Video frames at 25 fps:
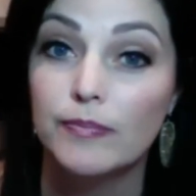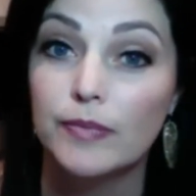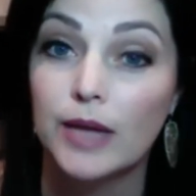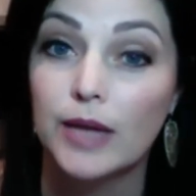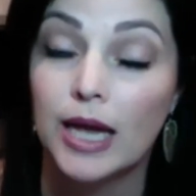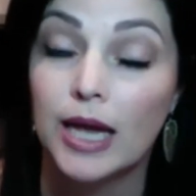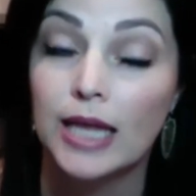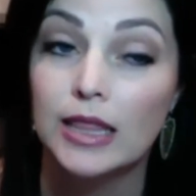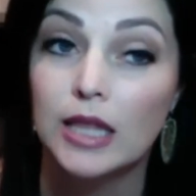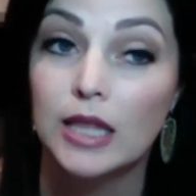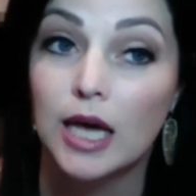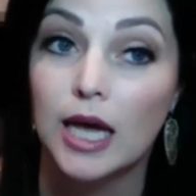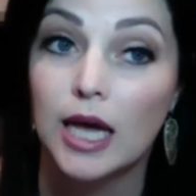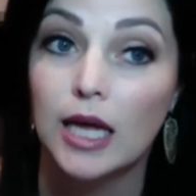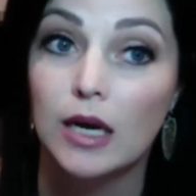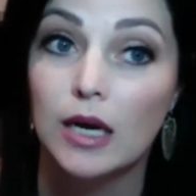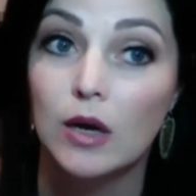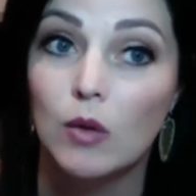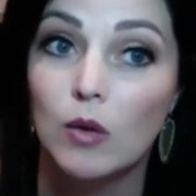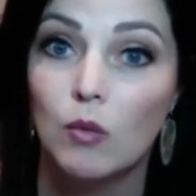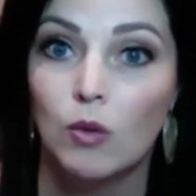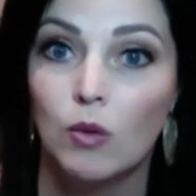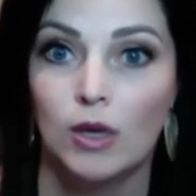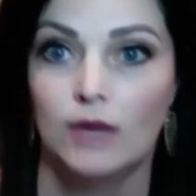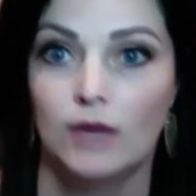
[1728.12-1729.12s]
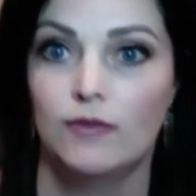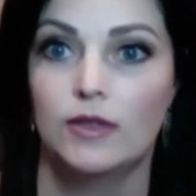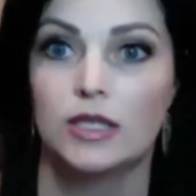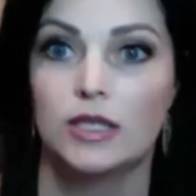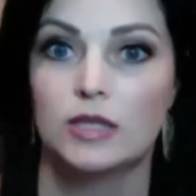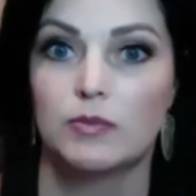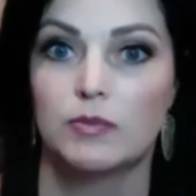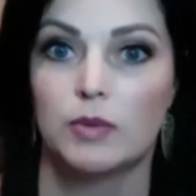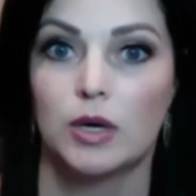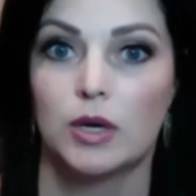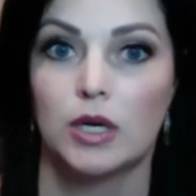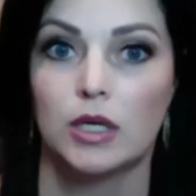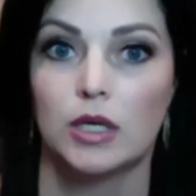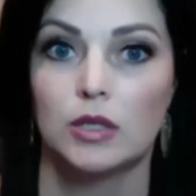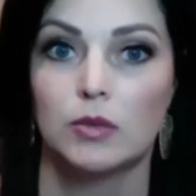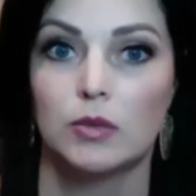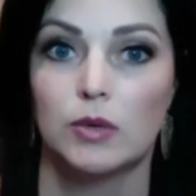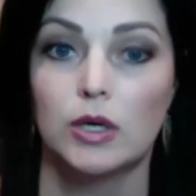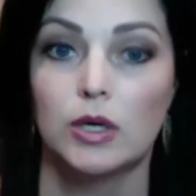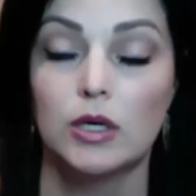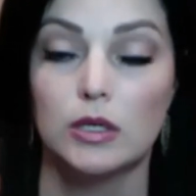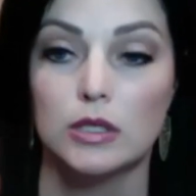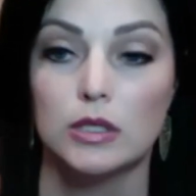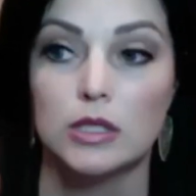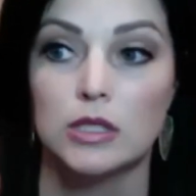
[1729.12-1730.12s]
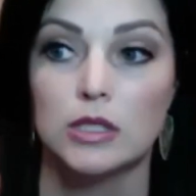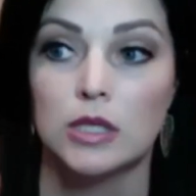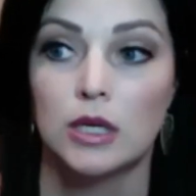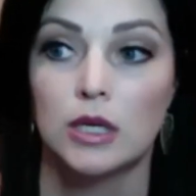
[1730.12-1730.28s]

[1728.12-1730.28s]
I thought, what if this product works?